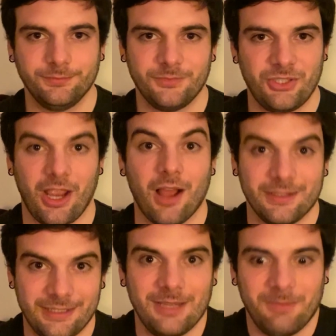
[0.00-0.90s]
she
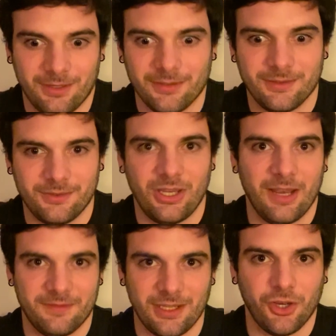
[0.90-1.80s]
can't see because she
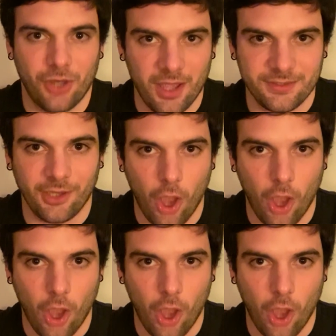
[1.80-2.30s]
lives in a nursing